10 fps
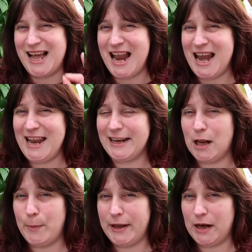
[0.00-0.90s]
a
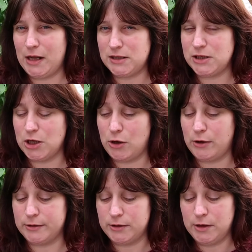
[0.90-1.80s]
little bit less
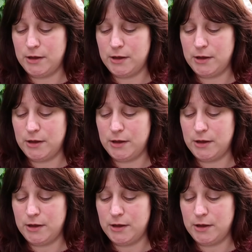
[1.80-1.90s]
yarn,